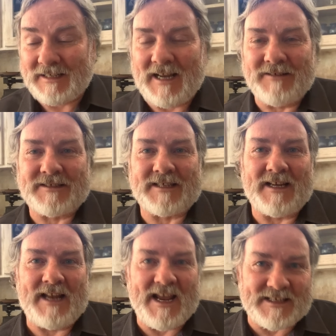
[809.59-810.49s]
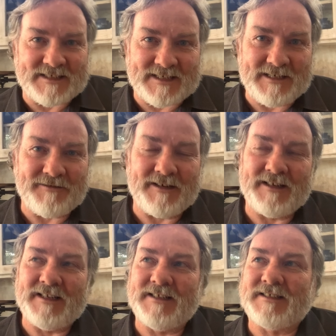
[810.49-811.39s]
and outside, exterior
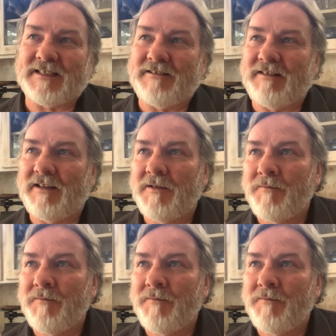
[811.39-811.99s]
and interior,